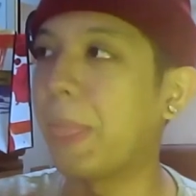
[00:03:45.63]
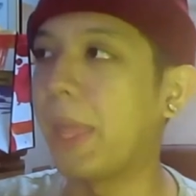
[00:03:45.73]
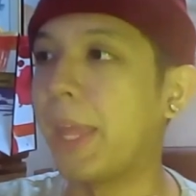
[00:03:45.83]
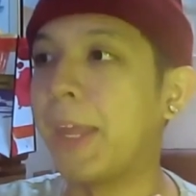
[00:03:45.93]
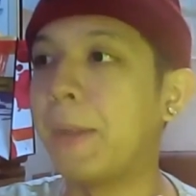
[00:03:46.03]

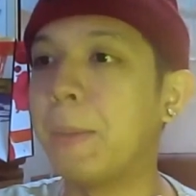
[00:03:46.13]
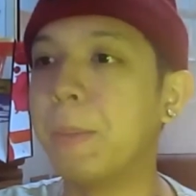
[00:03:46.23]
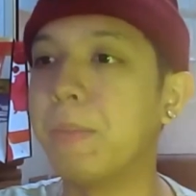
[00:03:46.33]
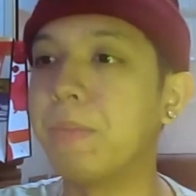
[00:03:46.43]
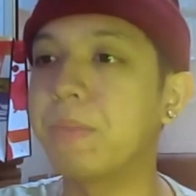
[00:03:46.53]
and
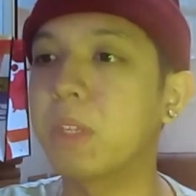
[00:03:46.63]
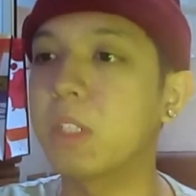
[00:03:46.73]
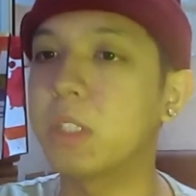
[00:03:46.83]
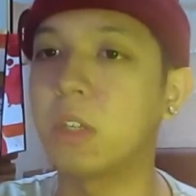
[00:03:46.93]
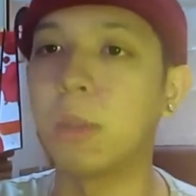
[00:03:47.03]

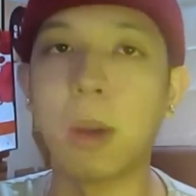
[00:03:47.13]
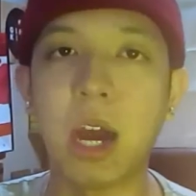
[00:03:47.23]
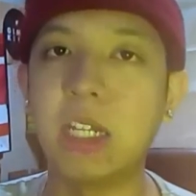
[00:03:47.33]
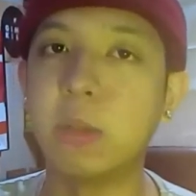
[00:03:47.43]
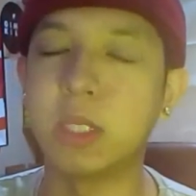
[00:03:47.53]
her
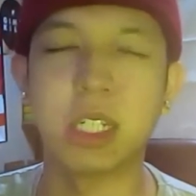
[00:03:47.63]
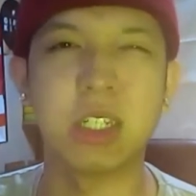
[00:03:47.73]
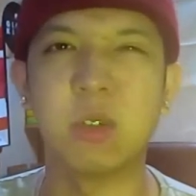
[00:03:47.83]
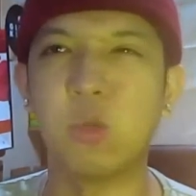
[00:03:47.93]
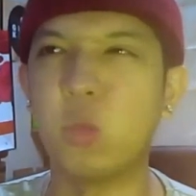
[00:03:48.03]
body was
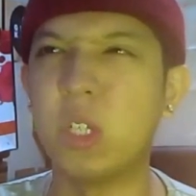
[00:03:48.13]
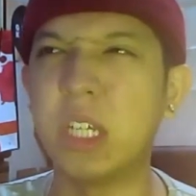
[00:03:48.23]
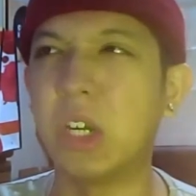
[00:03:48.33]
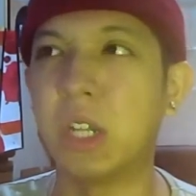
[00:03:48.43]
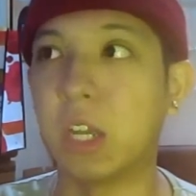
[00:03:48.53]
like
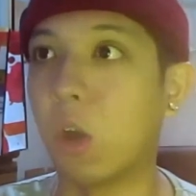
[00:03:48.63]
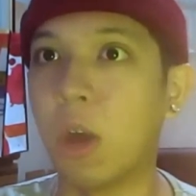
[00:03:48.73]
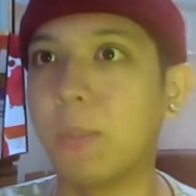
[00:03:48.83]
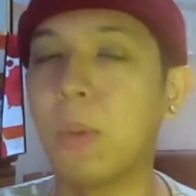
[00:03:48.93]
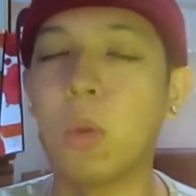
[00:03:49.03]
really like
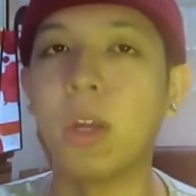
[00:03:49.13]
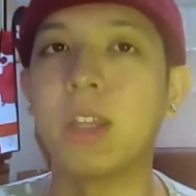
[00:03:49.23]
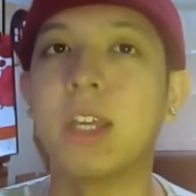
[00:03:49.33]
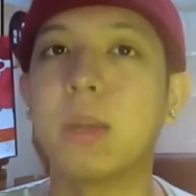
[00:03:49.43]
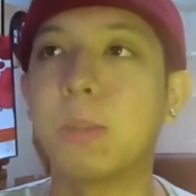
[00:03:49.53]
on
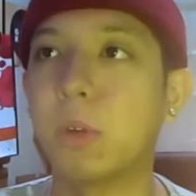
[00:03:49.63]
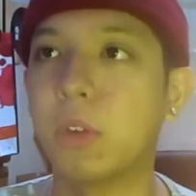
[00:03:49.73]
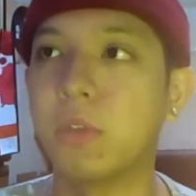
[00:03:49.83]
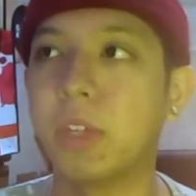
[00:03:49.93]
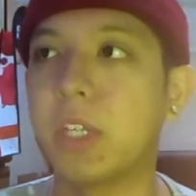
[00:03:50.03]
point, like
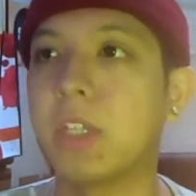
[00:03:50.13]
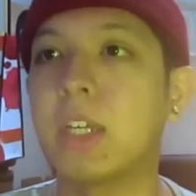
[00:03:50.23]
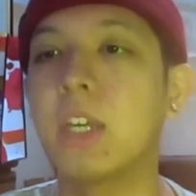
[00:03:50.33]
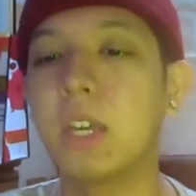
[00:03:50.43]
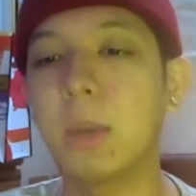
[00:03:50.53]
perfect, like
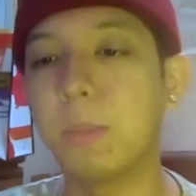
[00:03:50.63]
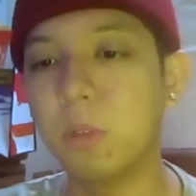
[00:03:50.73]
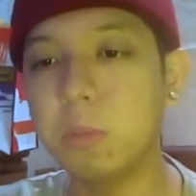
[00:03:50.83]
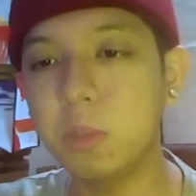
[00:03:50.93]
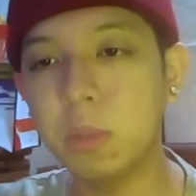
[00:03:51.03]

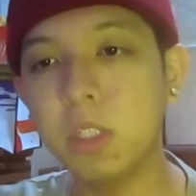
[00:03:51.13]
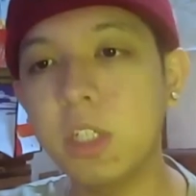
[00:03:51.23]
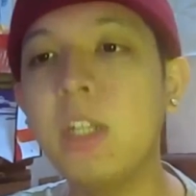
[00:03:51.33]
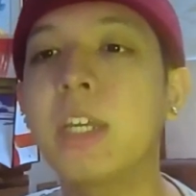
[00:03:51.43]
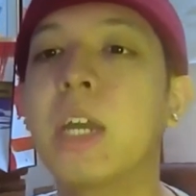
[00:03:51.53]
boobs were
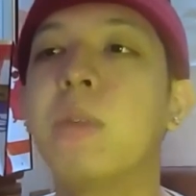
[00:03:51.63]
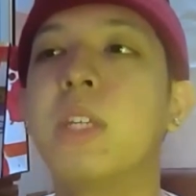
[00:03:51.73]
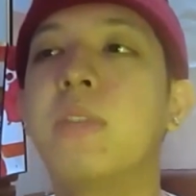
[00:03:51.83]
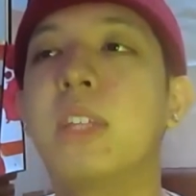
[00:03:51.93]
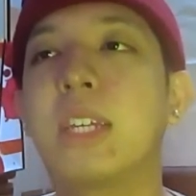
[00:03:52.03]
good, like I would
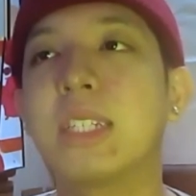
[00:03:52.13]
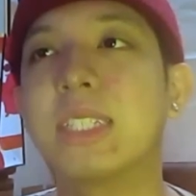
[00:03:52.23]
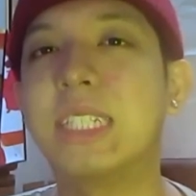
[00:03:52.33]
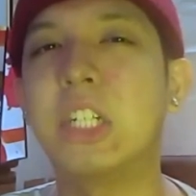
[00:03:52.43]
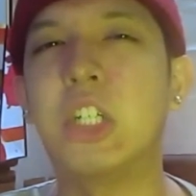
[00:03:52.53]
give it like a
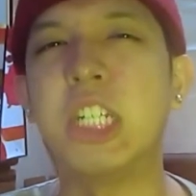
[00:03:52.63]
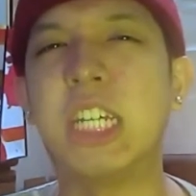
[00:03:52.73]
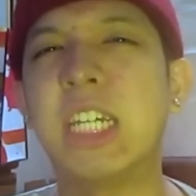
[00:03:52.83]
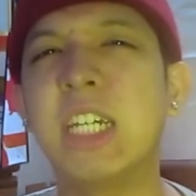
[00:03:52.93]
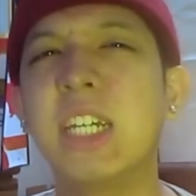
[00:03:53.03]
C or
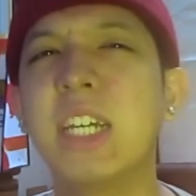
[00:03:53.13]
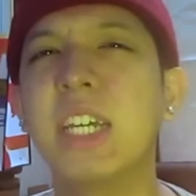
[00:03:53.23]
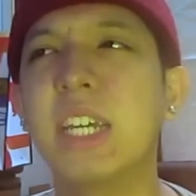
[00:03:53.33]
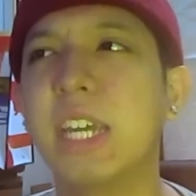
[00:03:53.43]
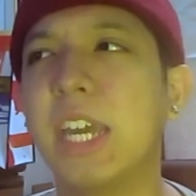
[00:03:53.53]
D,
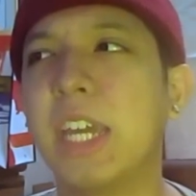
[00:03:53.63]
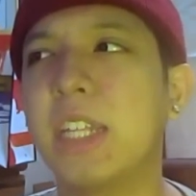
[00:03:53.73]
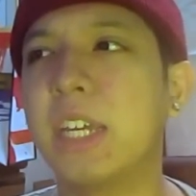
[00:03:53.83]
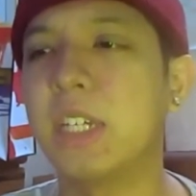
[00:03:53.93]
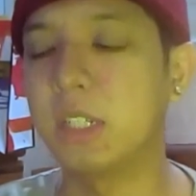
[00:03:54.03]

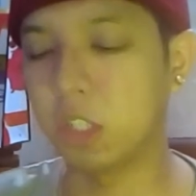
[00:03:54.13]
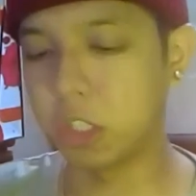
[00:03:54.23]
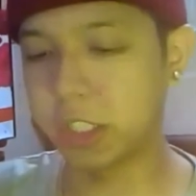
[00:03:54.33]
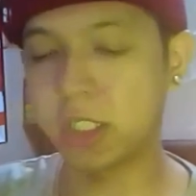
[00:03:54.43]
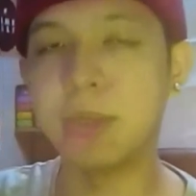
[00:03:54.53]
and like her
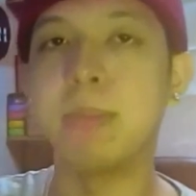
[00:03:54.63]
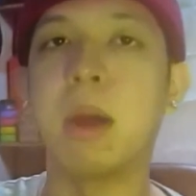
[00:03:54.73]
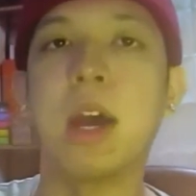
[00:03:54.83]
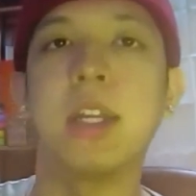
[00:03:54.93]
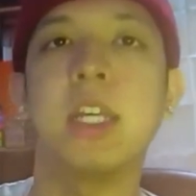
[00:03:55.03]
slim
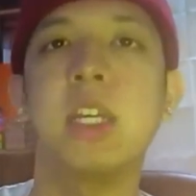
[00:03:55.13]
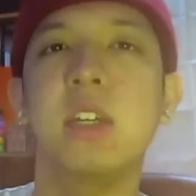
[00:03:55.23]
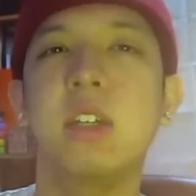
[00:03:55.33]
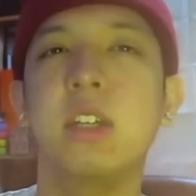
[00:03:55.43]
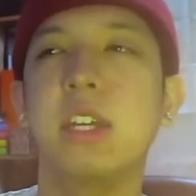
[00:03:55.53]
body,
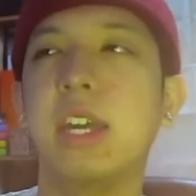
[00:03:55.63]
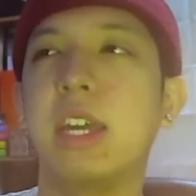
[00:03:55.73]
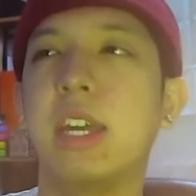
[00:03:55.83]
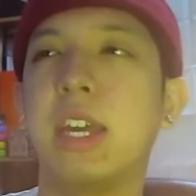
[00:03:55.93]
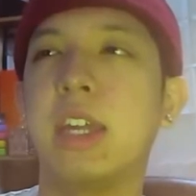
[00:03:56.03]

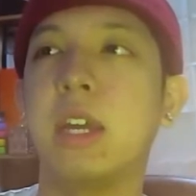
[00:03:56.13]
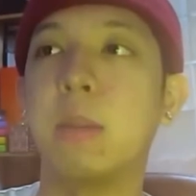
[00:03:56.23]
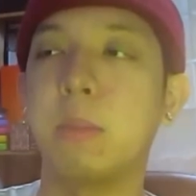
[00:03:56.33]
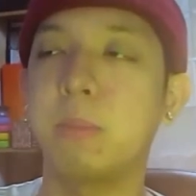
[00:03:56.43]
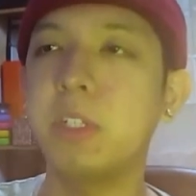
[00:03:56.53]
and
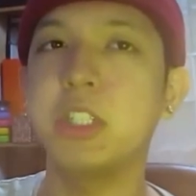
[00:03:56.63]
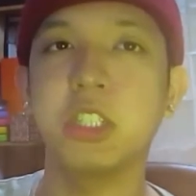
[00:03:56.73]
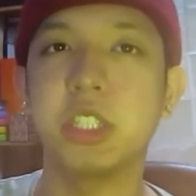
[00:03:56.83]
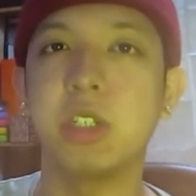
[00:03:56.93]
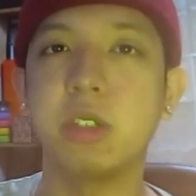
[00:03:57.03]
I'm pretty
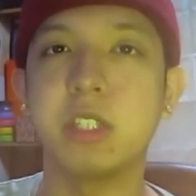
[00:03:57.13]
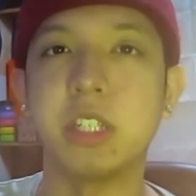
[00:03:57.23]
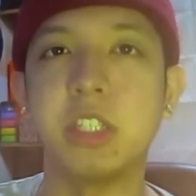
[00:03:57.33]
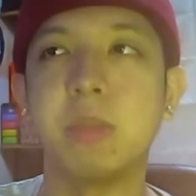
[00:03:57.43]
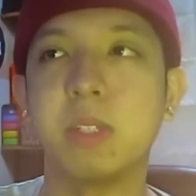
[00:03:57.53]
sure she goes to the
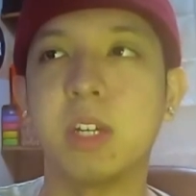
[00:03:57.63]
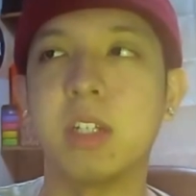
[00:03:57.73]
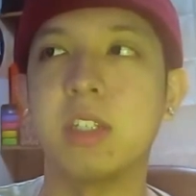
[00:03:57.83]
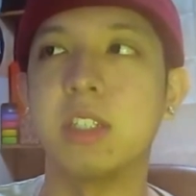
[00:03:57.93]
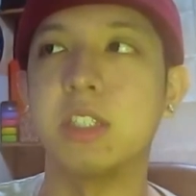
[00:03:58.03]
gym a
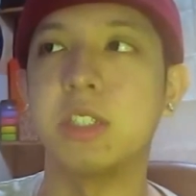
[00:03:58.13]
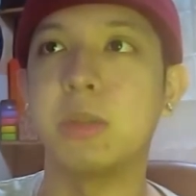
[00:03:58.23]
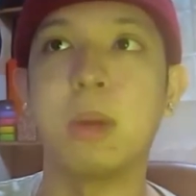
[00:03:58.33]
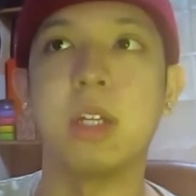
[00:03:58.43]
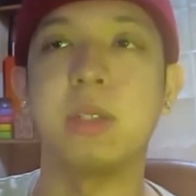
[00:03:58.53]
lot because
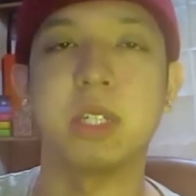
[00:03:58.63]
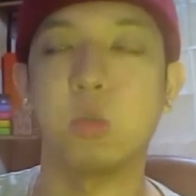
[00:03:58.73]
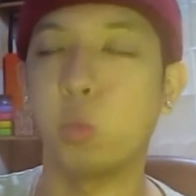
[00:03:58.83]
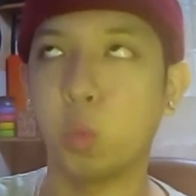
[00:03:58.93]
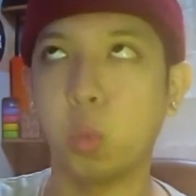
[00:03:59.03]
her body was like,
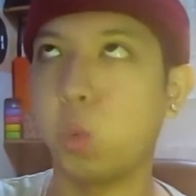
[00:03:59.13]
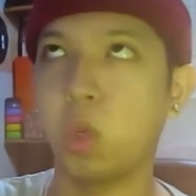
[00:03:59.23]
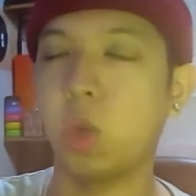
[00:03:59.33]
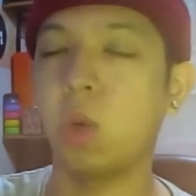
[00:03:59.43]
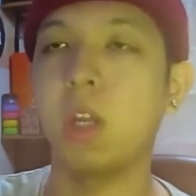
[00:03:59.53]

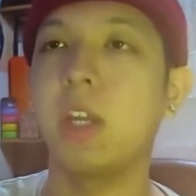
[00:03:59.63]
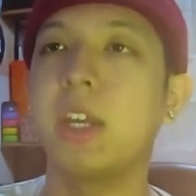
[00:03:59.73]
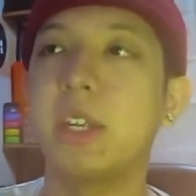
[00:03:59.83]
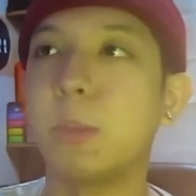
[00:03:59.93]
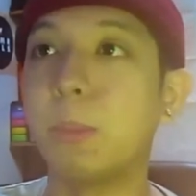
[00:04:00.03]
whoosh, her